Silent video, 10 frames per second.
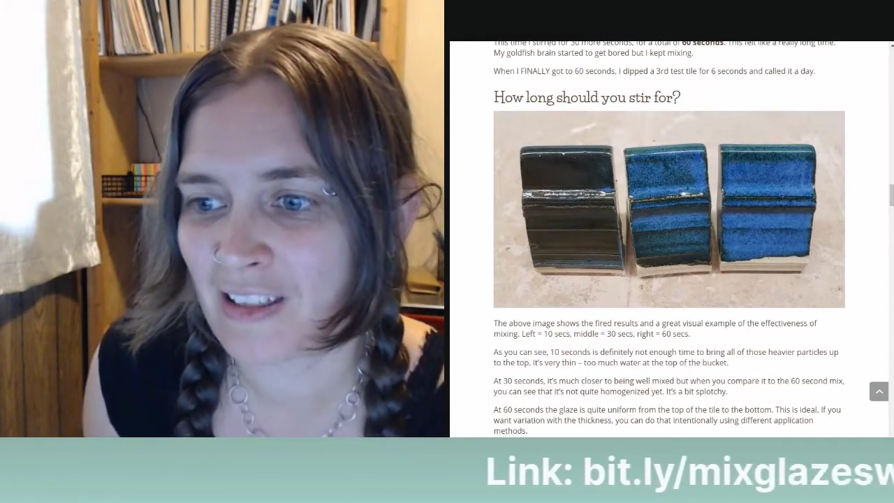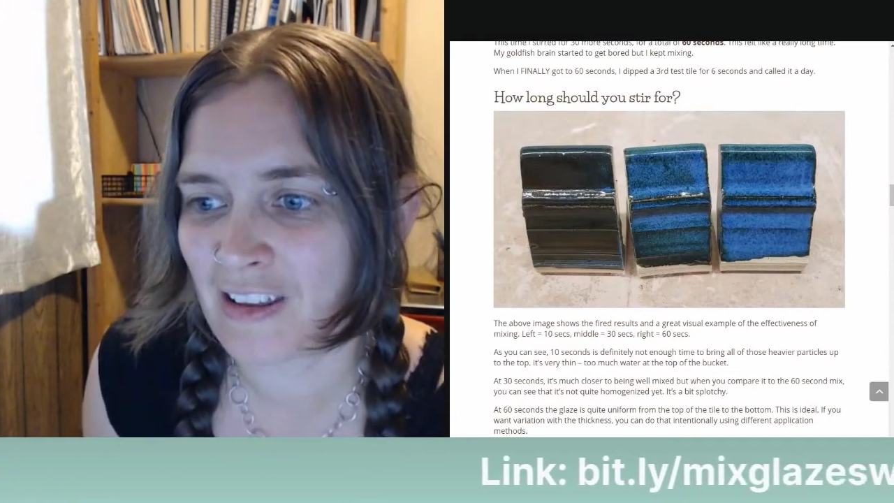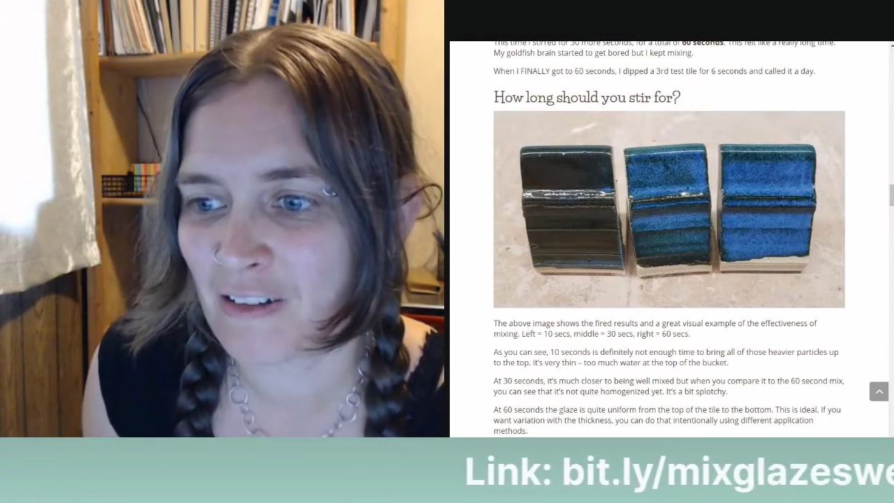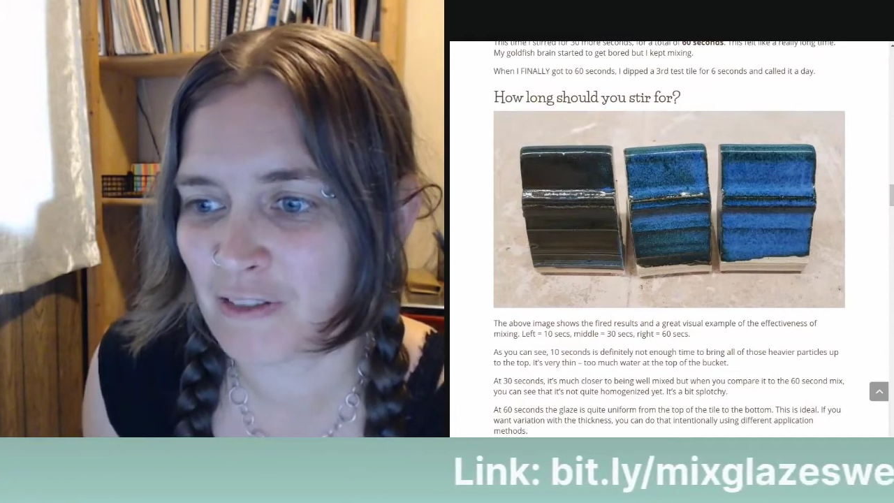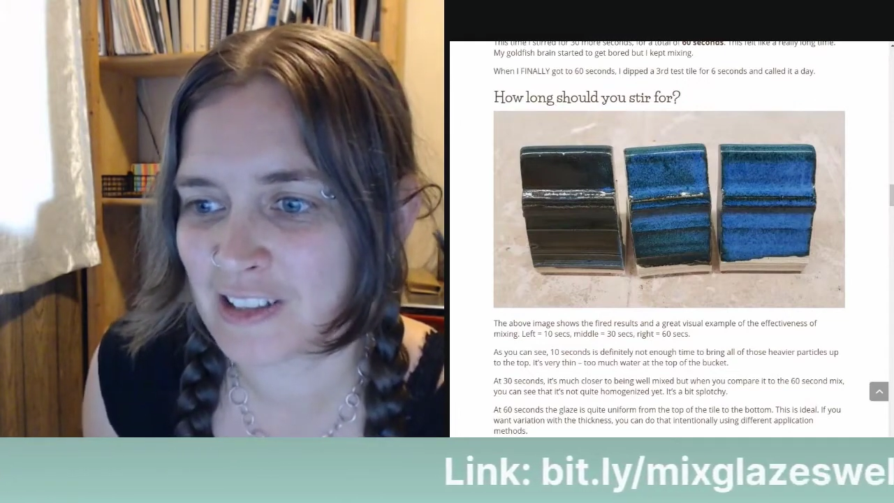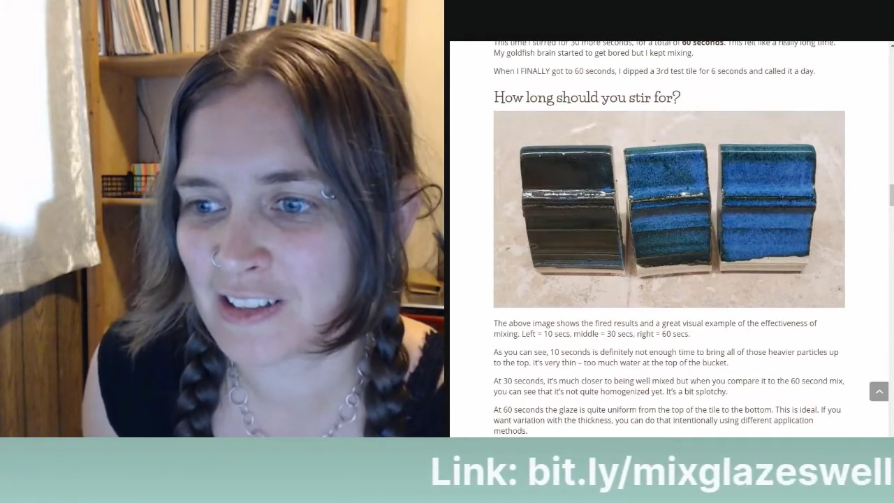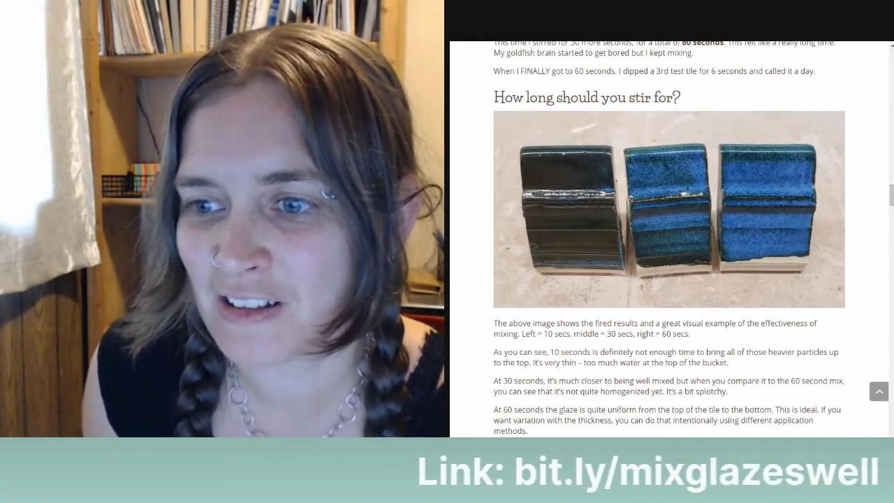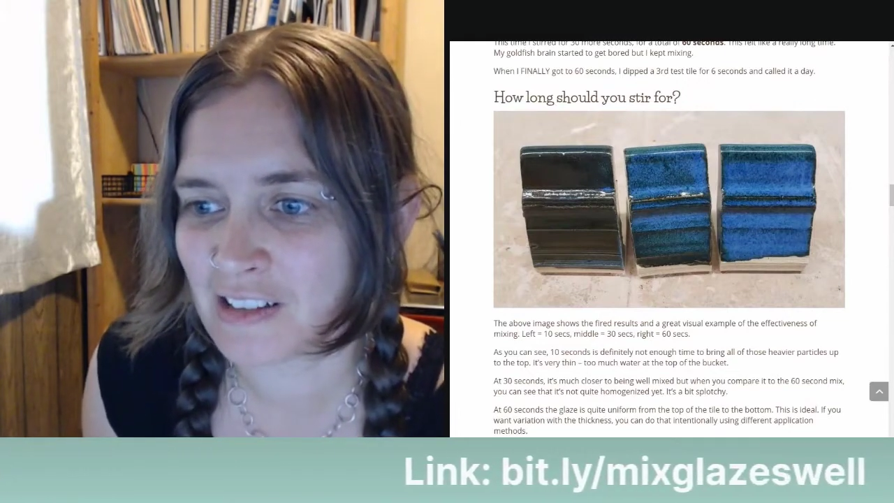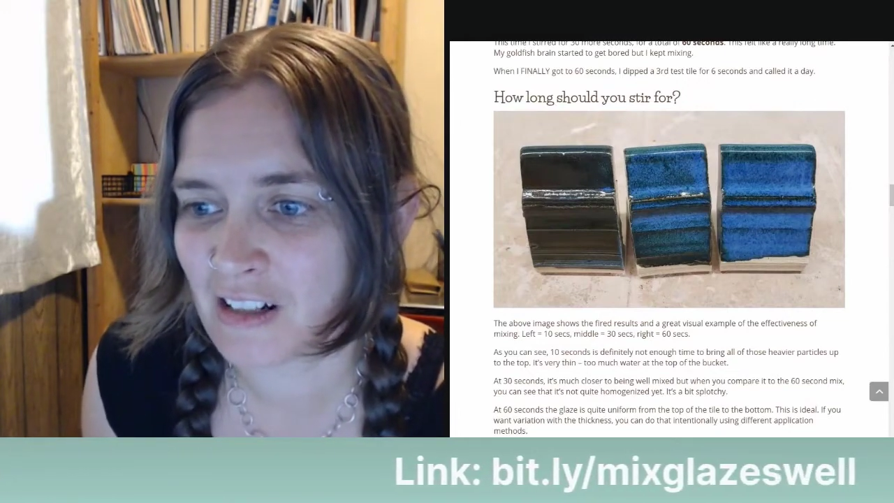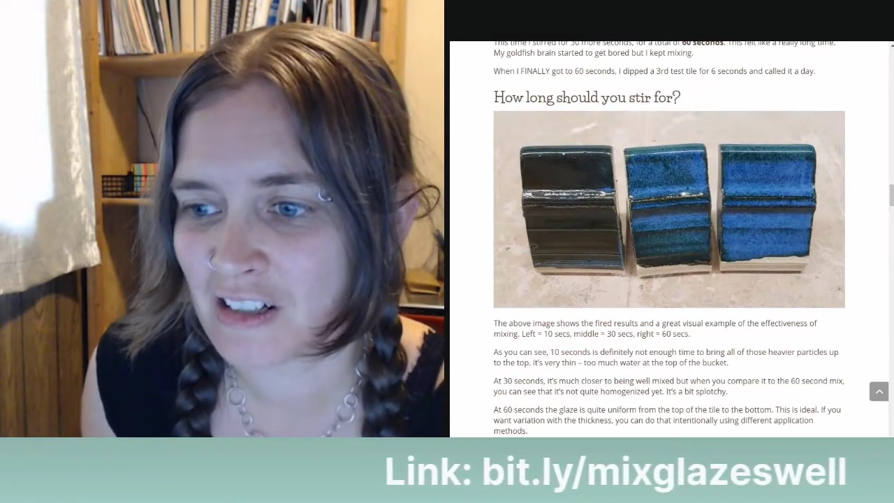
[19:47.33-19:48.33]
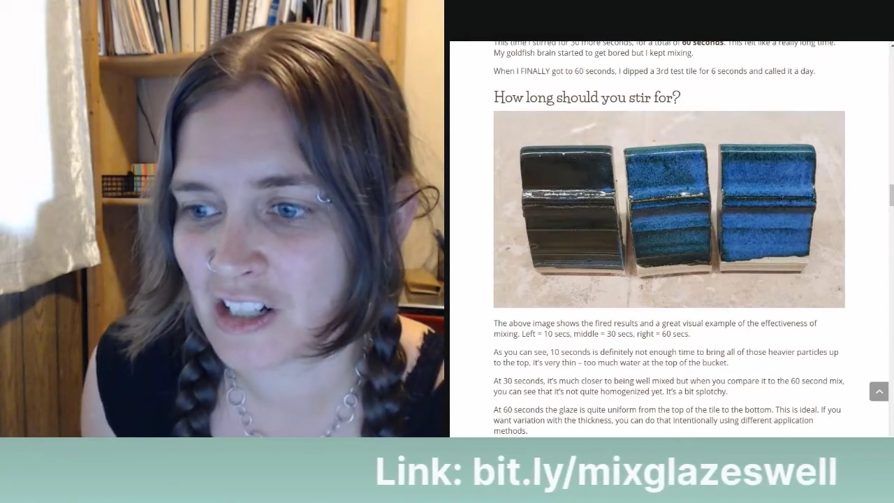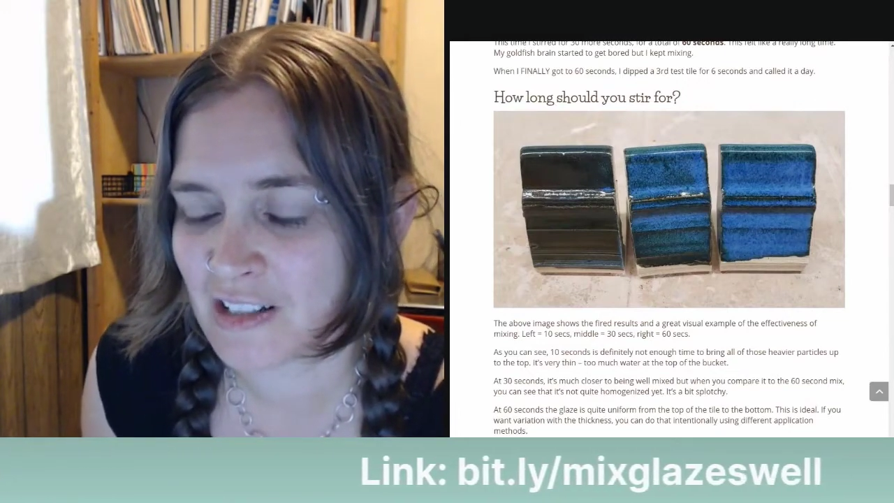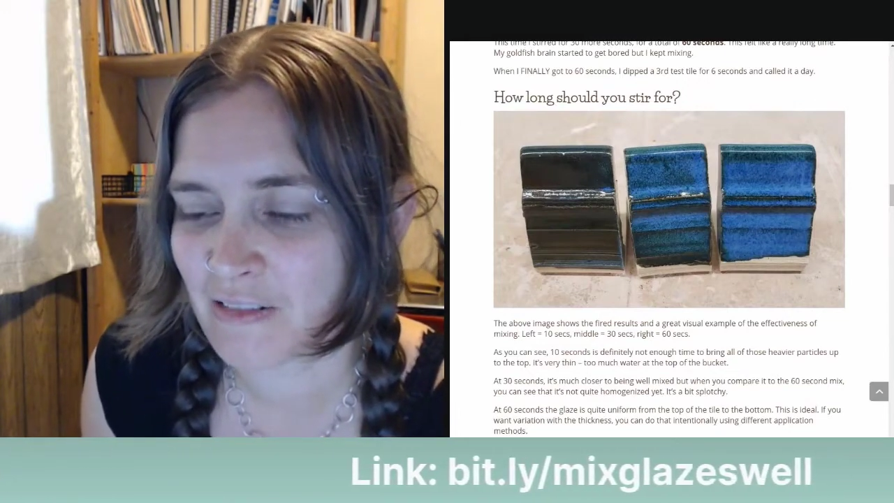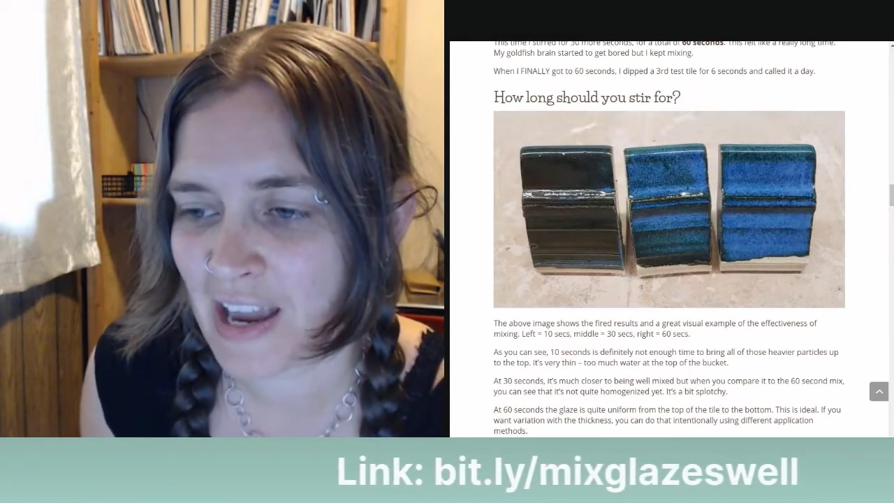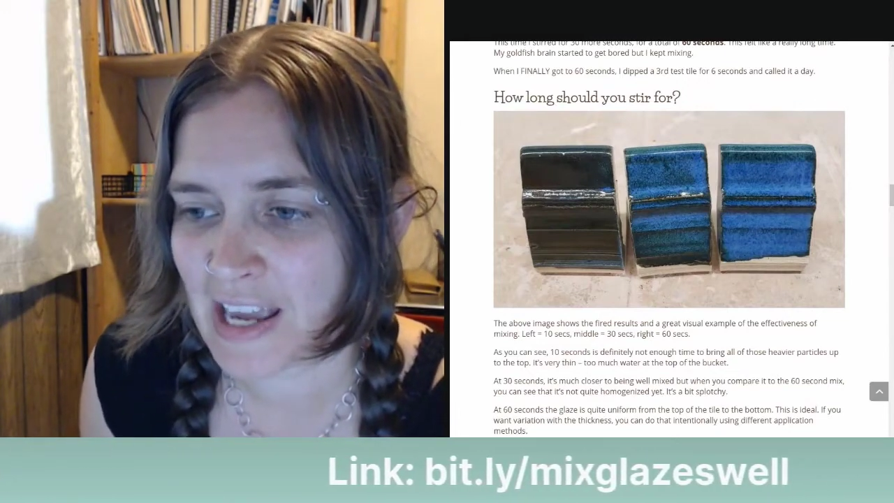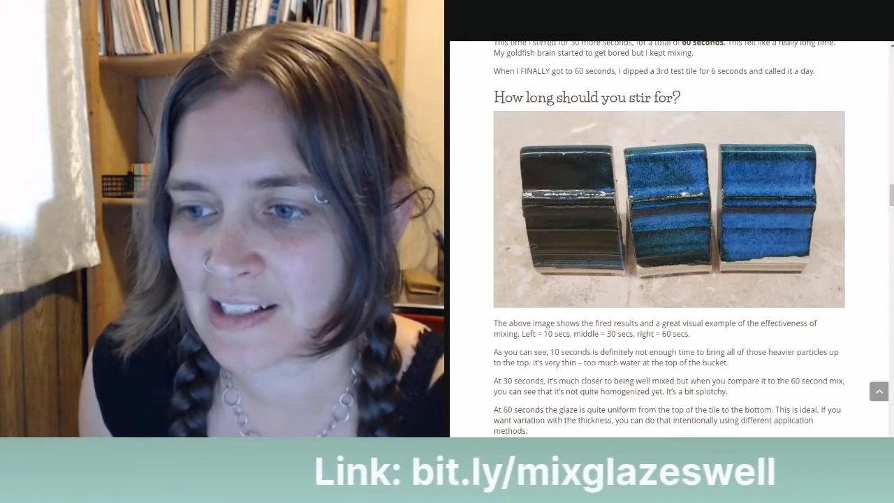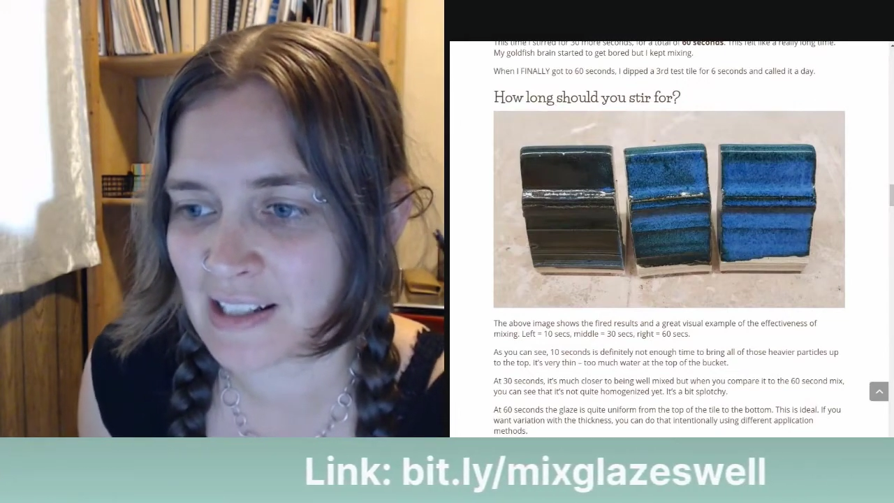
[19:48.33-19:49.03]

the results are just right.